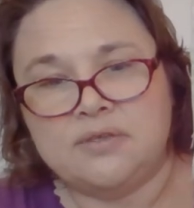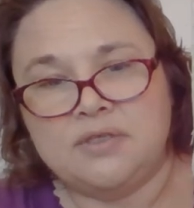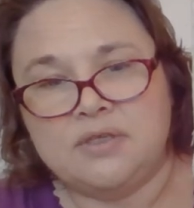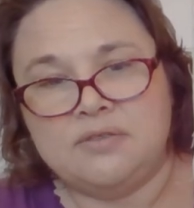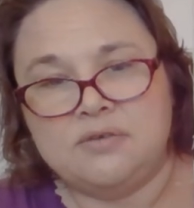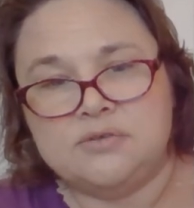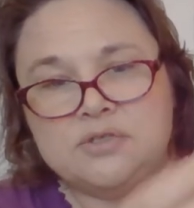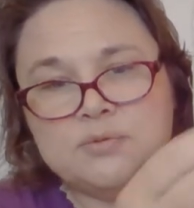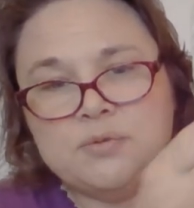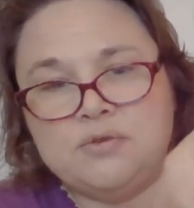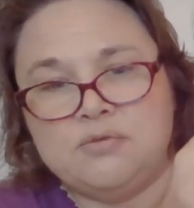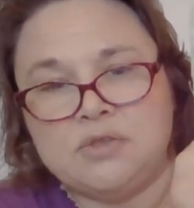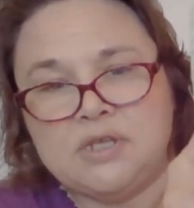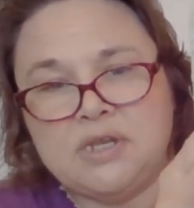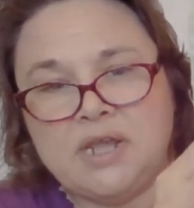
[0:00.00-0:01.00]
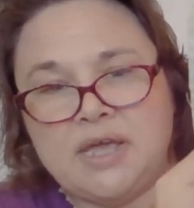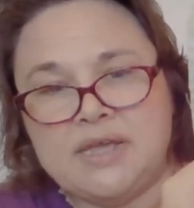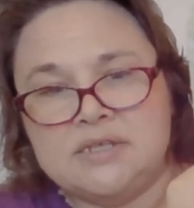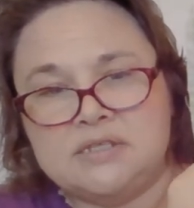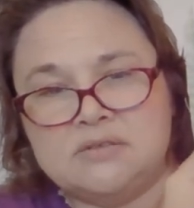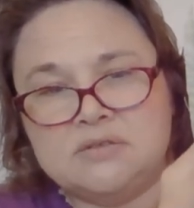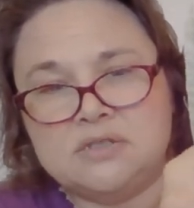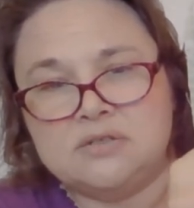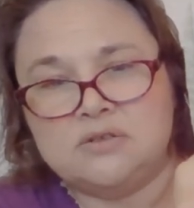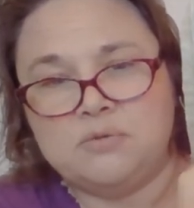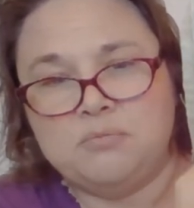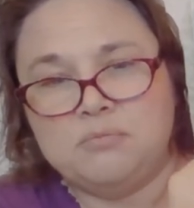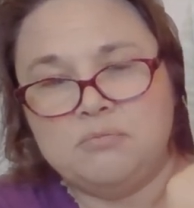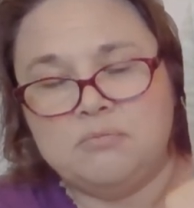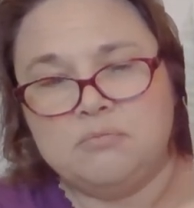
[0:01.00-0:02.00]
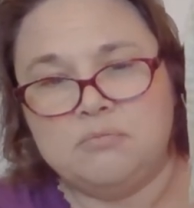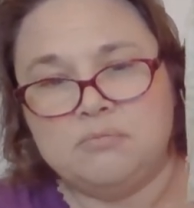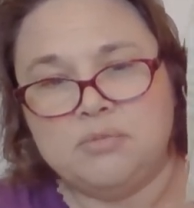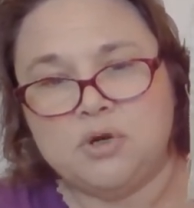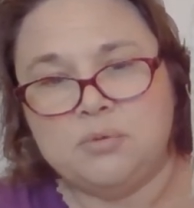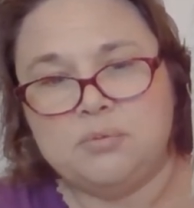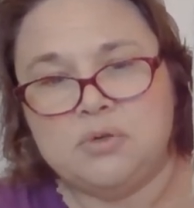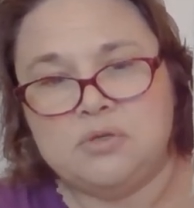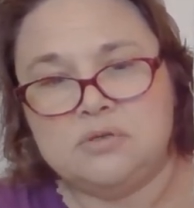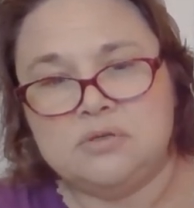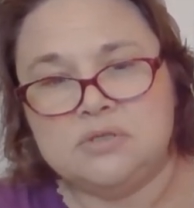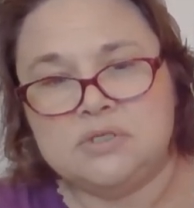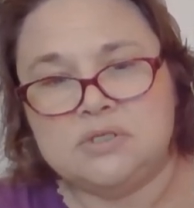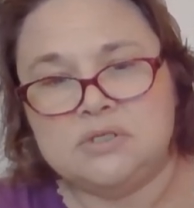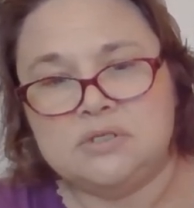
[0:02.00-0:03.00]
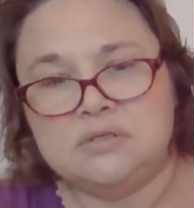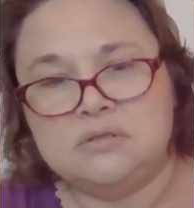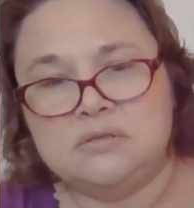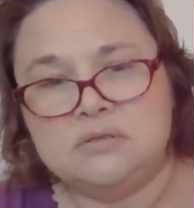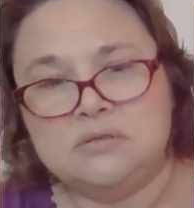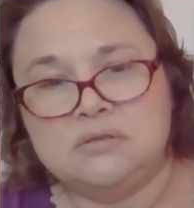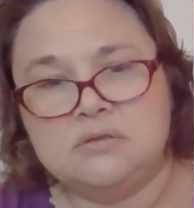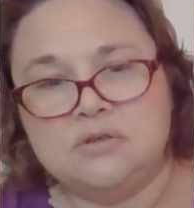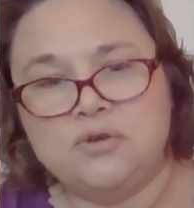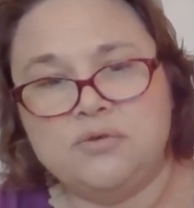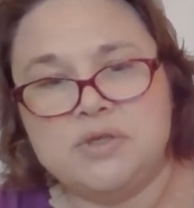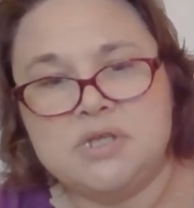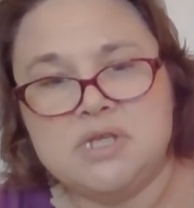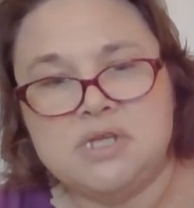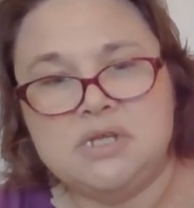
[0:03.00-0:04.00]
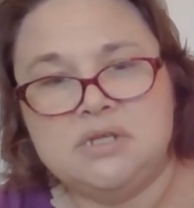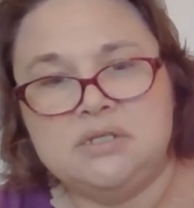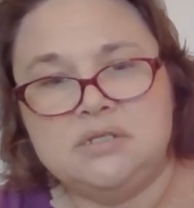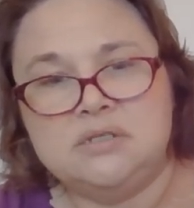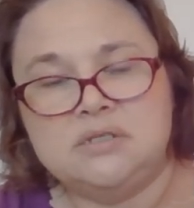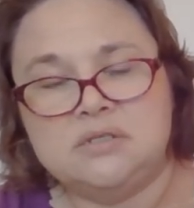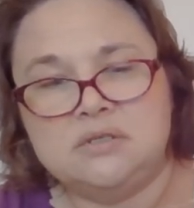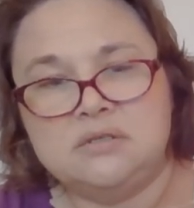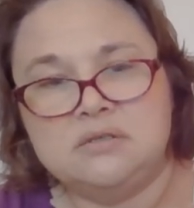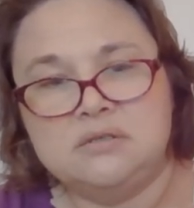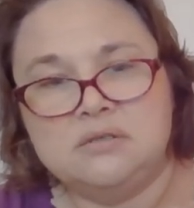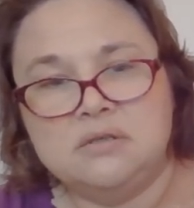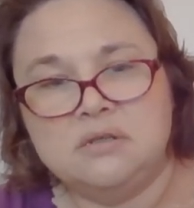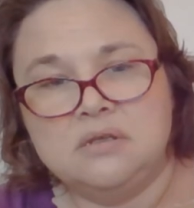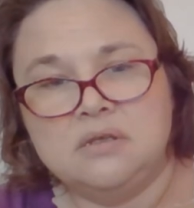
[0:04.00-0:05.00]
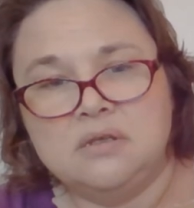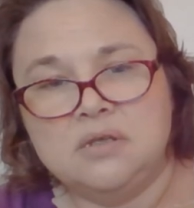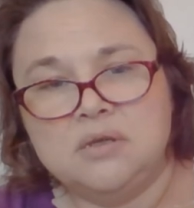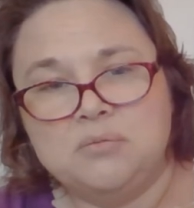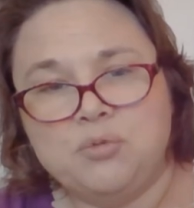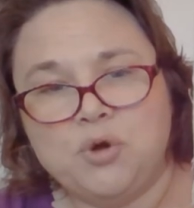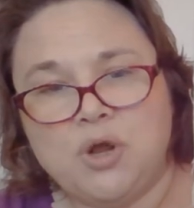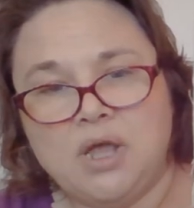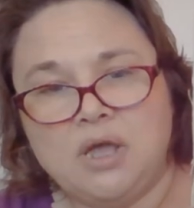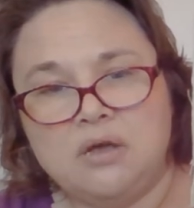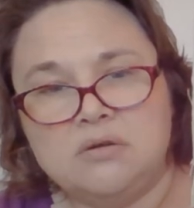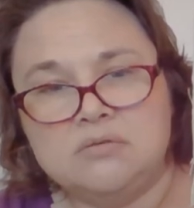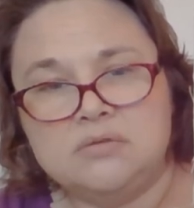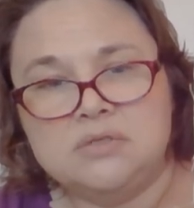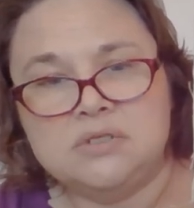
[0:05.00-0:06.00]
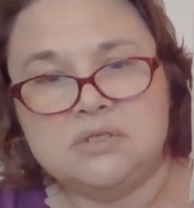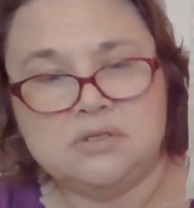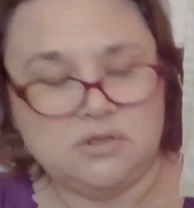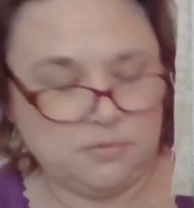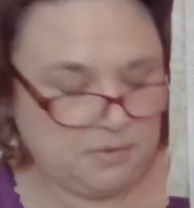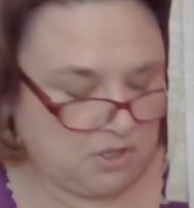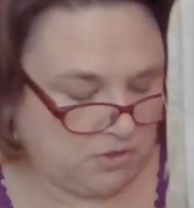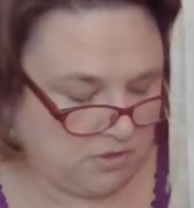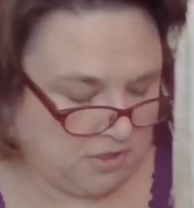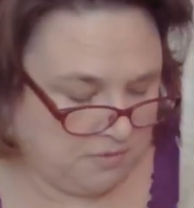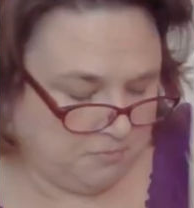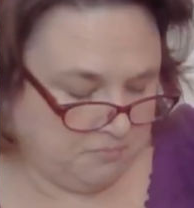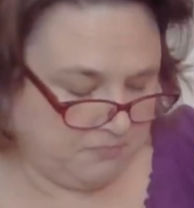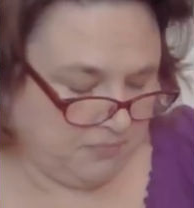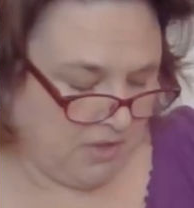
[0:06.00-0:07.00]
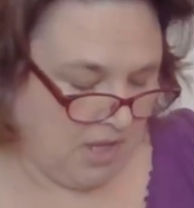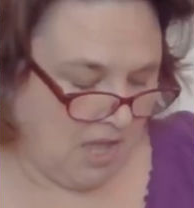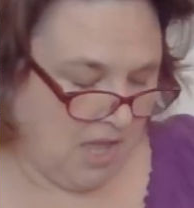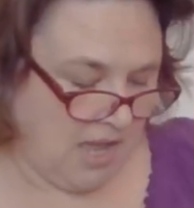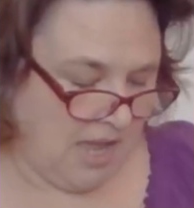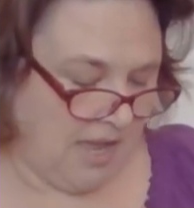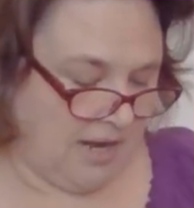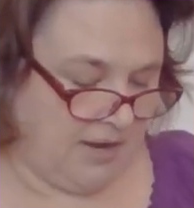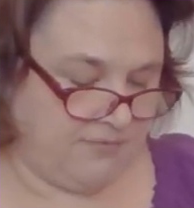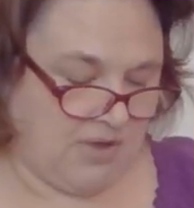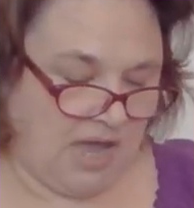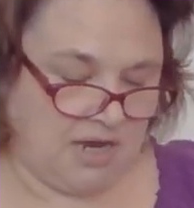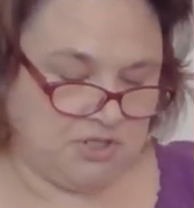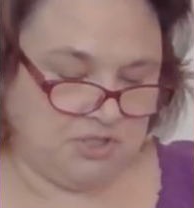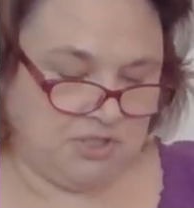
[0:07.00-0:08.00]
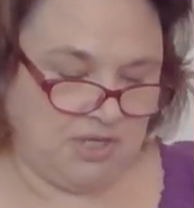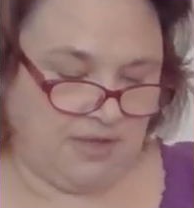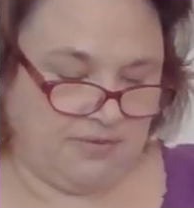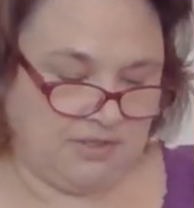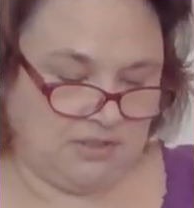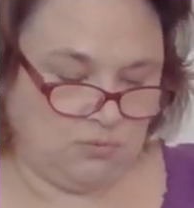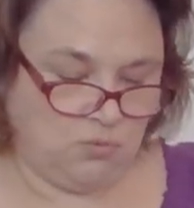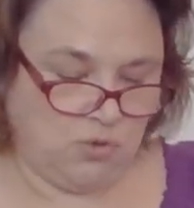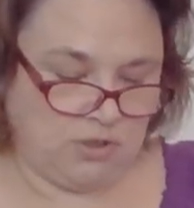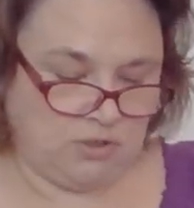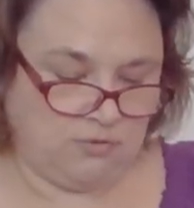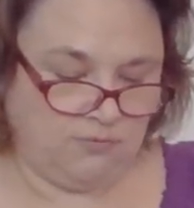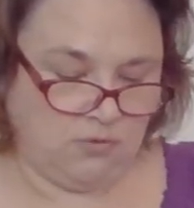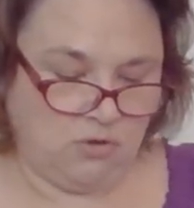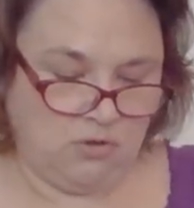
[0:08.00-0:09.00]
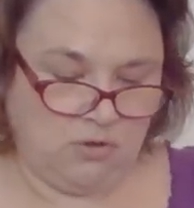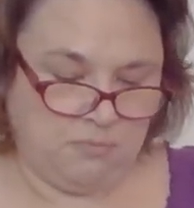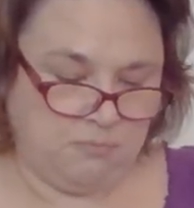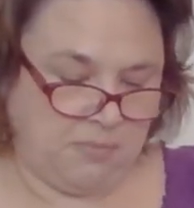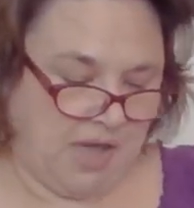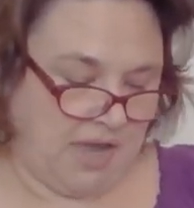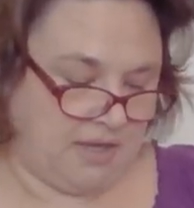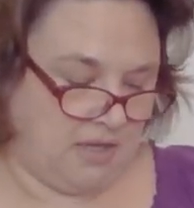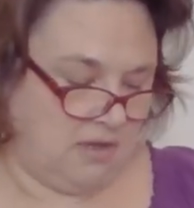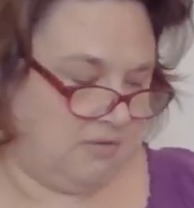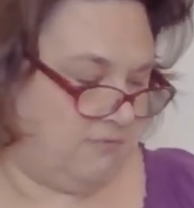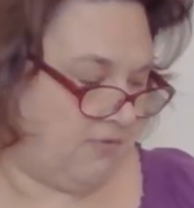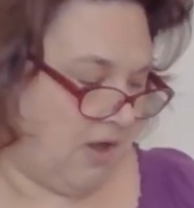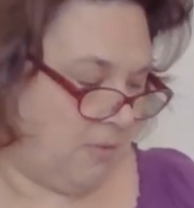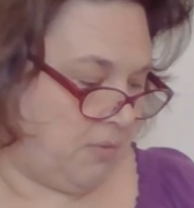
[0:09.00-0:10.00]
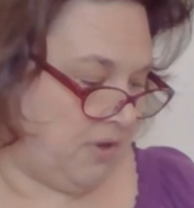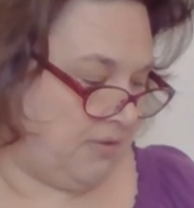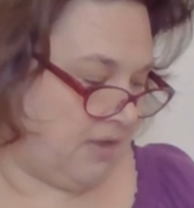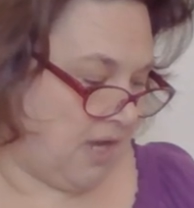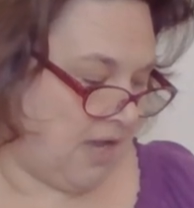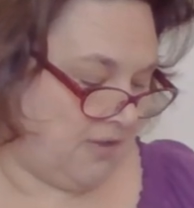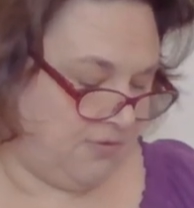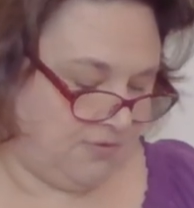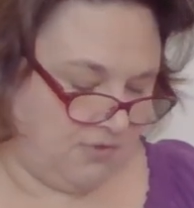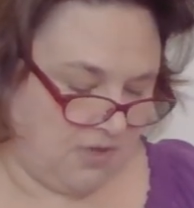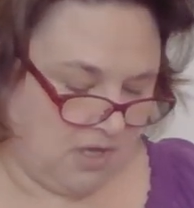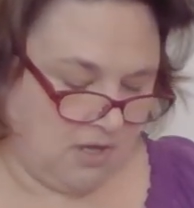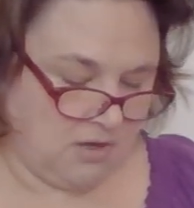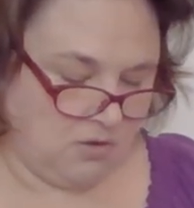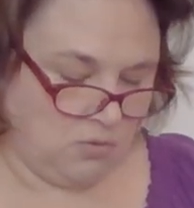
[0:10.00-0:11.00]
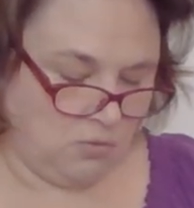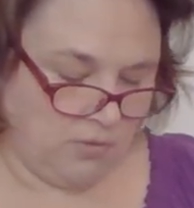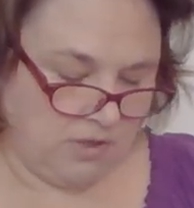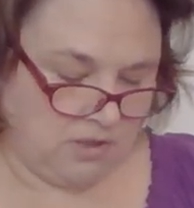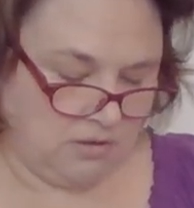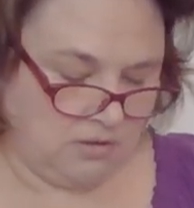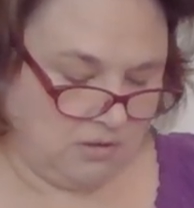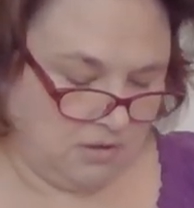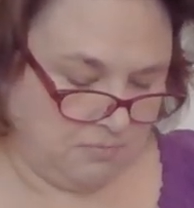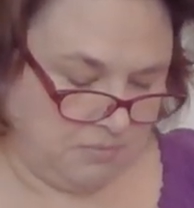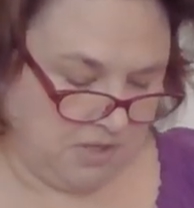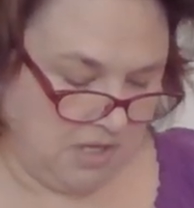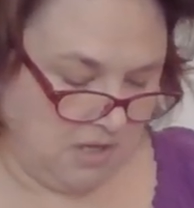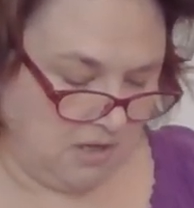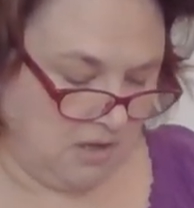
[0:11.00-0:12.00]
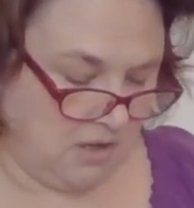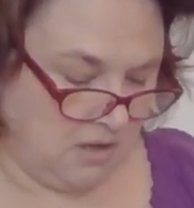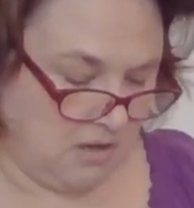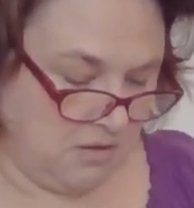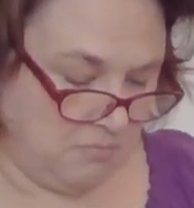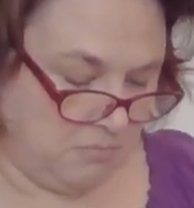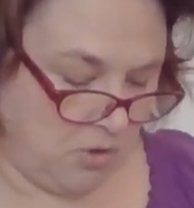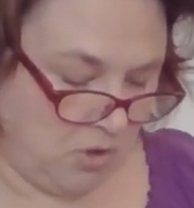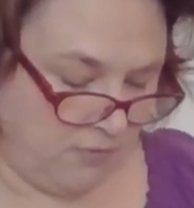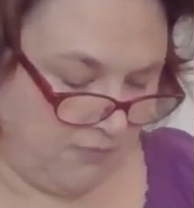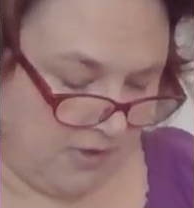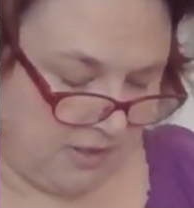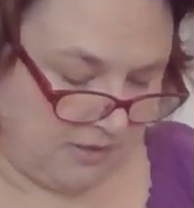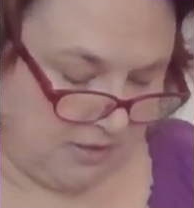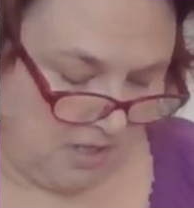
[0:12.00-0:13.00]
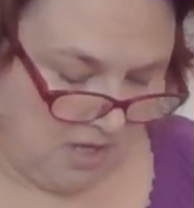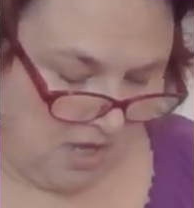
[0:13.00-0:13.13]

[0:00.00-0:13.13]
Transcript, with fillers: I think those will be really nice, those little purples and greens and browns. It'll be good. And I've actually got this wonderful backing fabric that I think will be perfect.